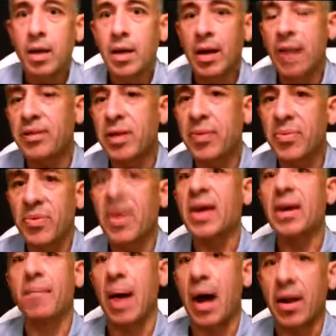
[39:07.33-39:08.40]
And I tell them, think
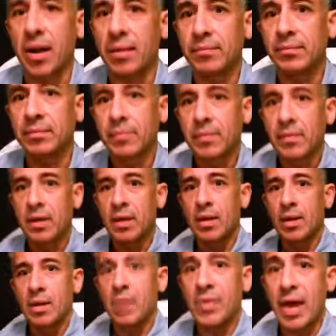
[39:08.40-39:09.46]
about it.
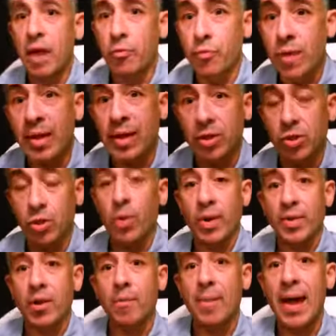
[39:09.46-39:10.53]
You know, they are really doing
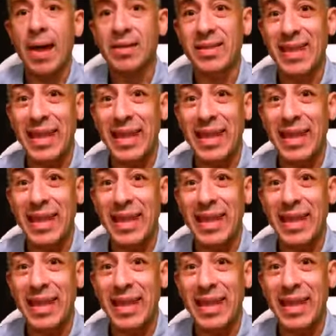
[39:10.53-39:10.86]
their best.